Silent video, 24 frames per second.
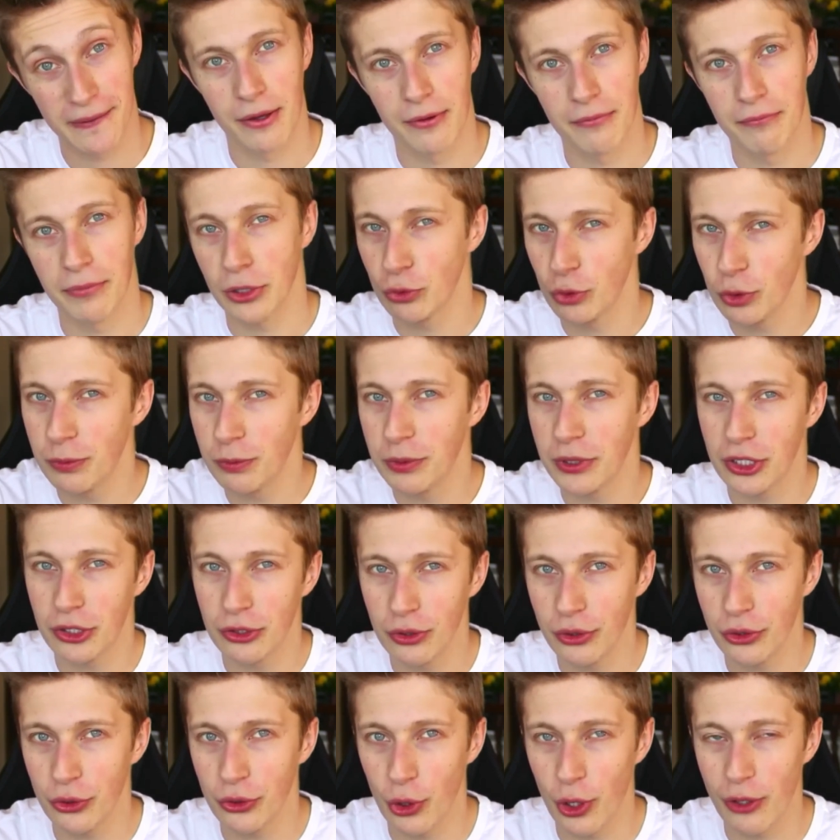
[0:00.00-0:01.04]
But would be
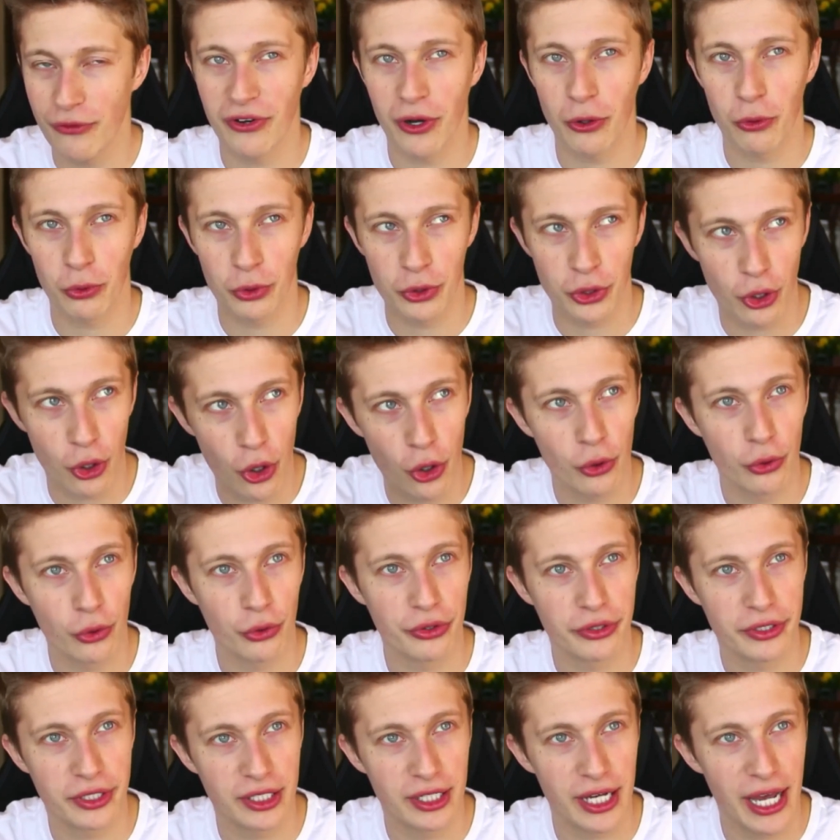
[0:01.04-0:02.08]
cool though if I would
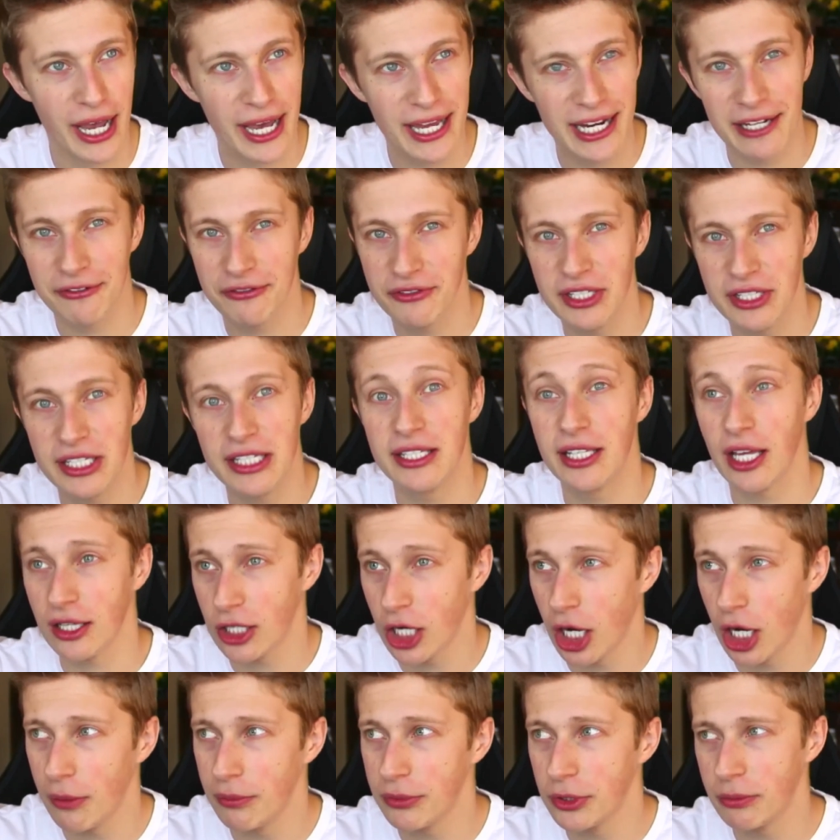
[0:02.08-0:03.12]
own the
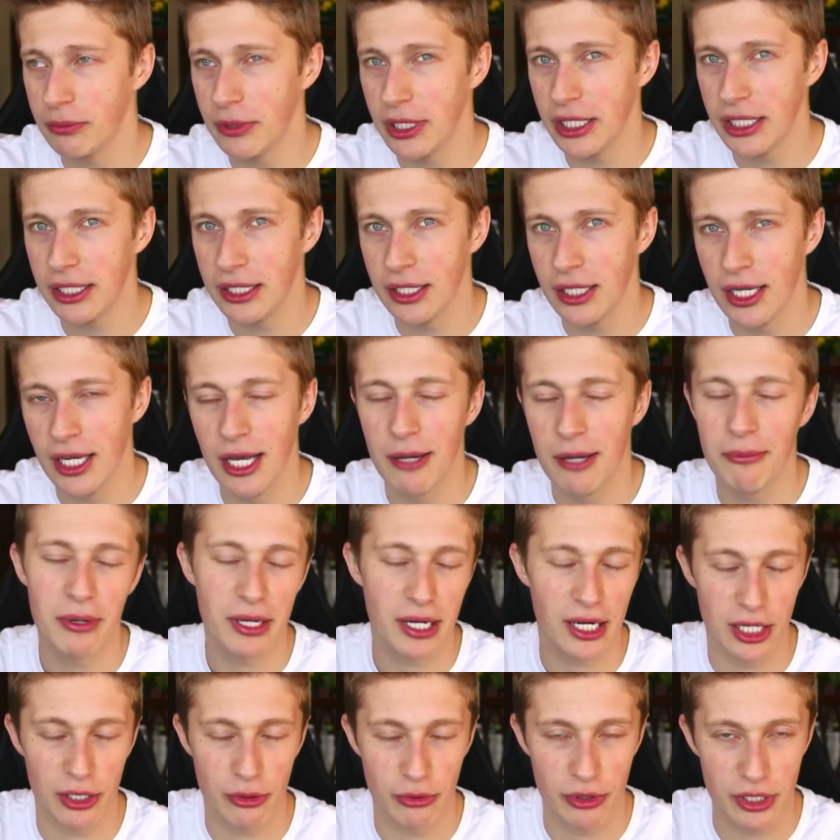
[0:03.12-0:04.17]
nft.com domain. But
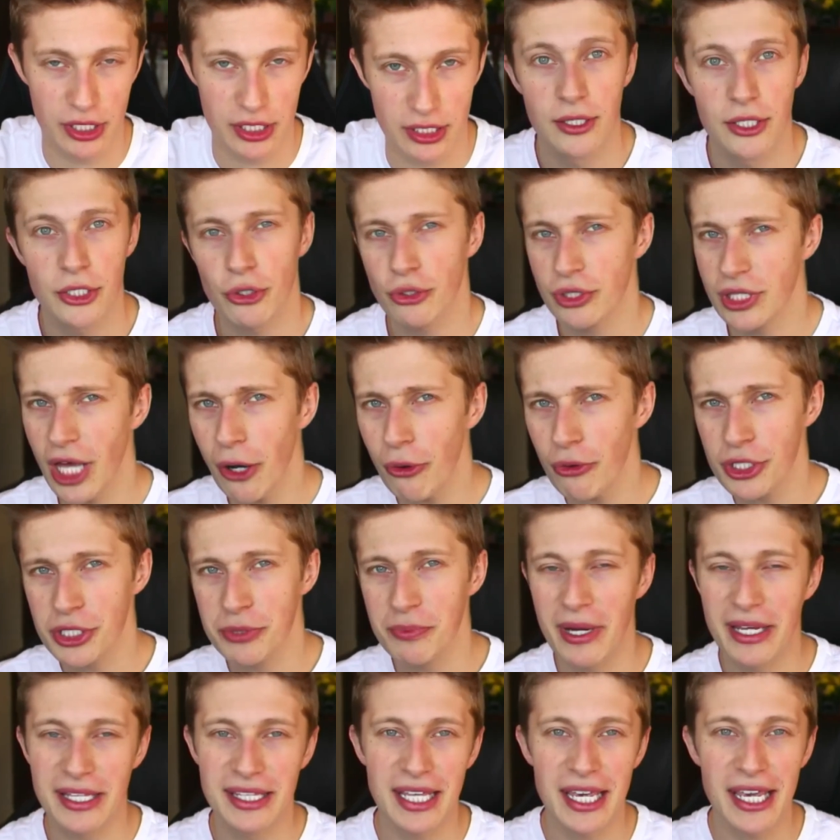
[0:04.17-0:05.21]
anyways, so that was
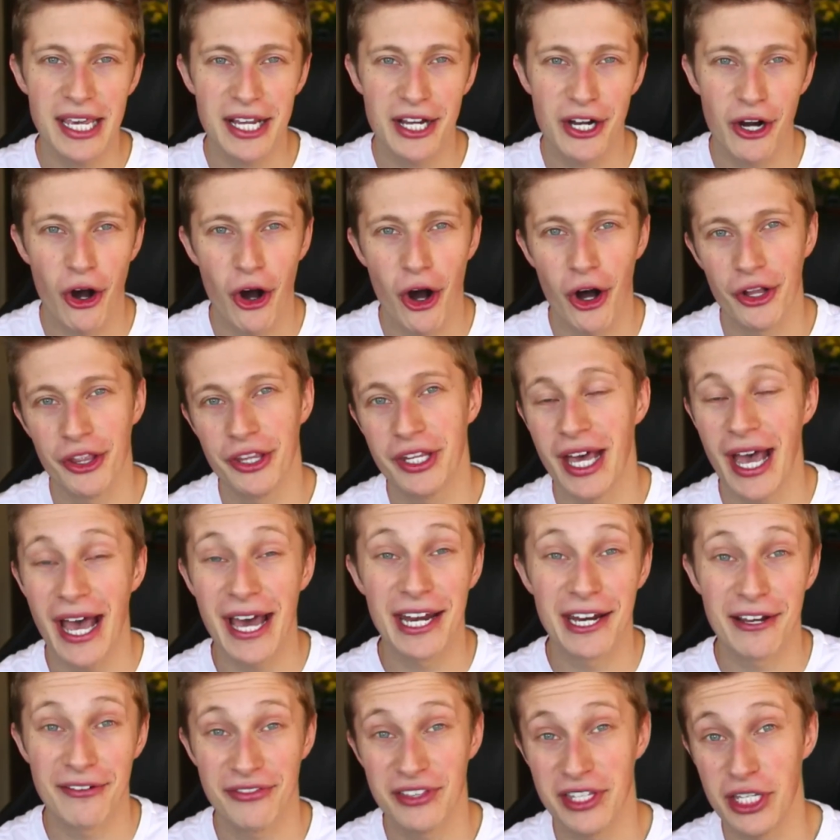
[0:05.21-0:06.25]
my take on the
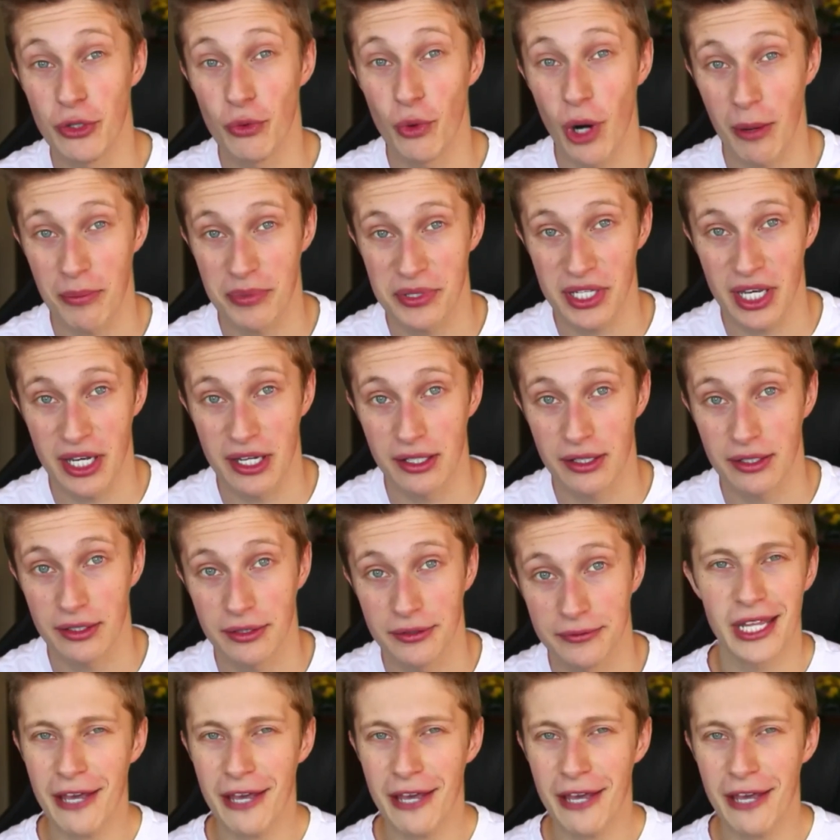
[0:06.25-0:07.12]
NFT website.